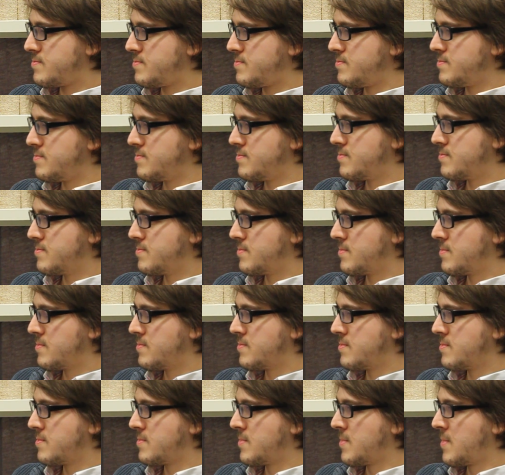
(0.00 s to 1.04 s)

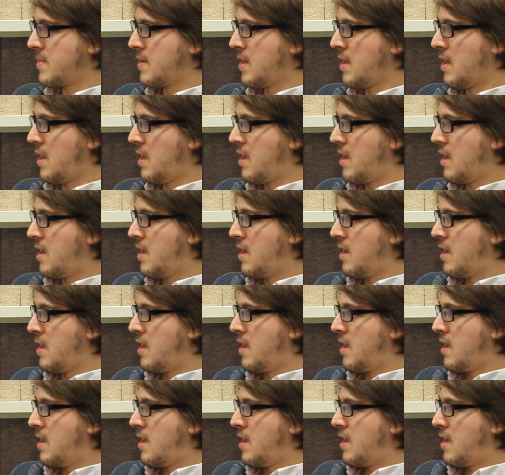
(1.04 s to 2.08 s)

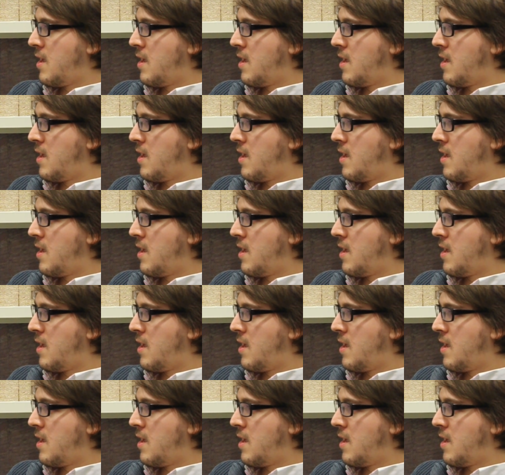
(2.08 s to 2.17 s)
(no one is talking)